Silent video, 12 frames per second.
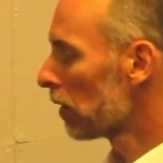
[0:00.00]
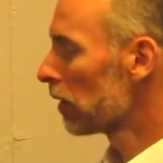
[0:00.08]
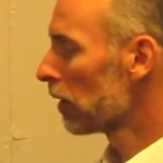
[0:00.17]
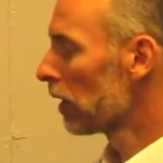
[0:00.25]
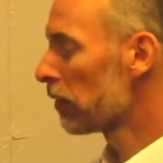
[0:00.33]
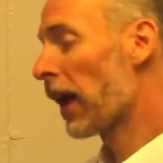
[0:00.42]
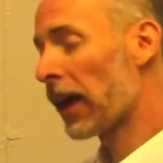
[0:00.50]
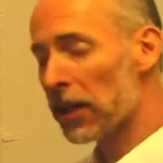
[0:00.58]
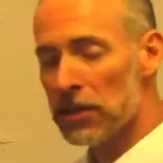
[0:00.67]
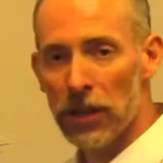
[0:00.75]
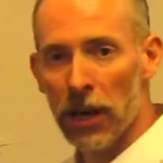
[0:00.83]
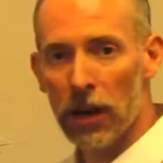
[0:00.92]
The
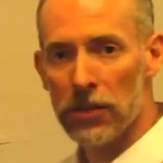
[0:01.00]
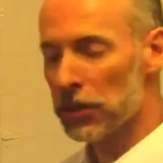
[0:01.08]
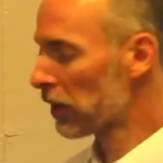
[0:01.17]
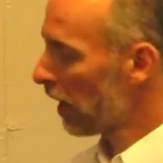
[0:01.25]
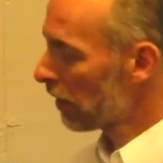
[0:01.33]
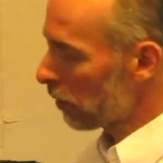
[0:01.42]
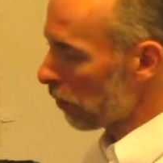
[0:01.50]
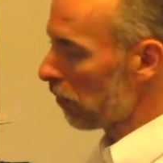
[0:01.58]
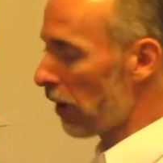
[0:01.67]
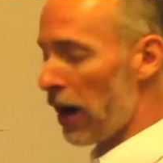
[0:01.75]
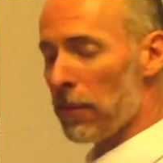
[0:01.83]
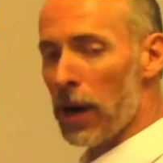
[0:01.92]
advantage there is you can have the whole
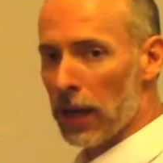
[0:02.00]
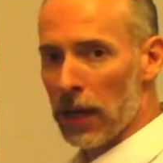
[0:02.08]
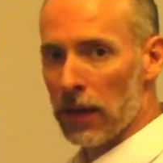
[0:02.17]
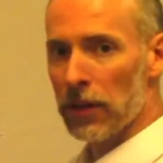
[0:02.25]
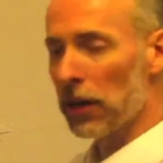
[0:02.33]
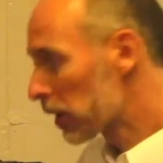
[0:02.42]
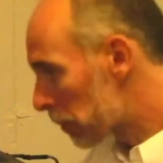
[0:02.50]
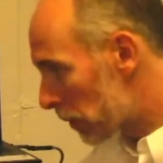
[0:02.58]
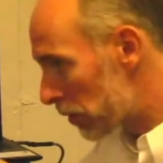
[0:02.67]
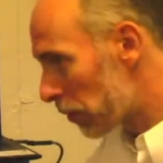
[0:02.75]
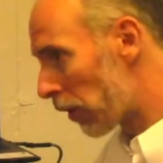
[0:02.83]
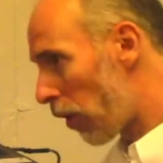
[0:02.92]
valve body on there. You can be
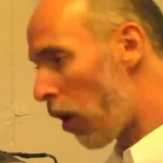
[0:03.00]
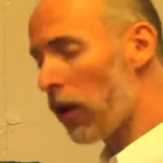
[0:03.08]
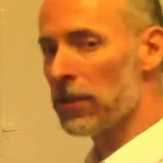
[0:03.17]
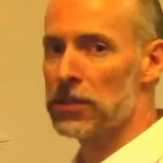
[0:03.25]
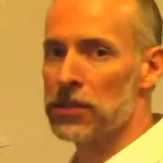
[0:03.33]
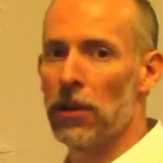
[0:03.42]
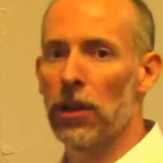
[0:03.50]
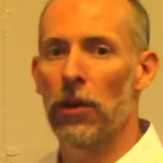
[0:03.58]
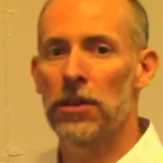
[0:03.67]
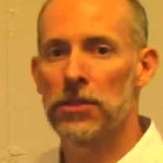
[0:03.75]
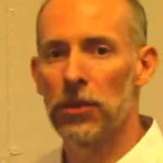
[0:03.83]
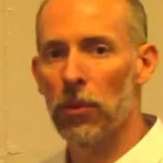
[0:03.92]
doing all the
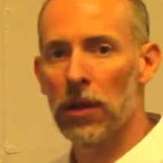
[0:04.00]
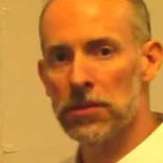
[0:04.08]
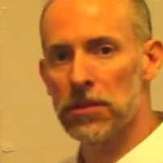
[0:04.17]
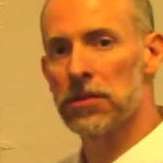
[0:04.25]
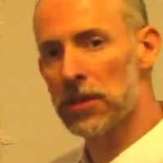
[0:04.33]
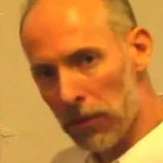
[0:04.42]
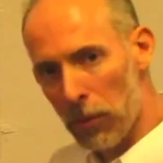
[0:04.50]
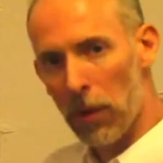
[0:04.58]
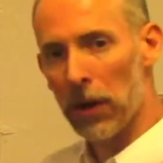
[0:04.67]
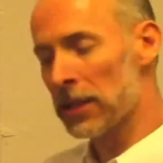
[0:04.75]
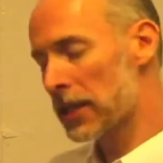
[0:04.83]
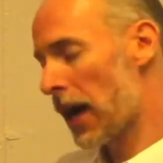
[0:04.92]
solenoids at once instead of
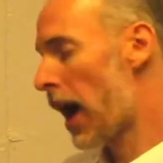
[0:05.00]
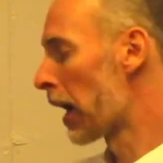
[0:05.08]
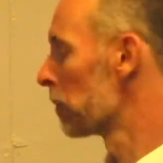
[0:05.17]
one at a time.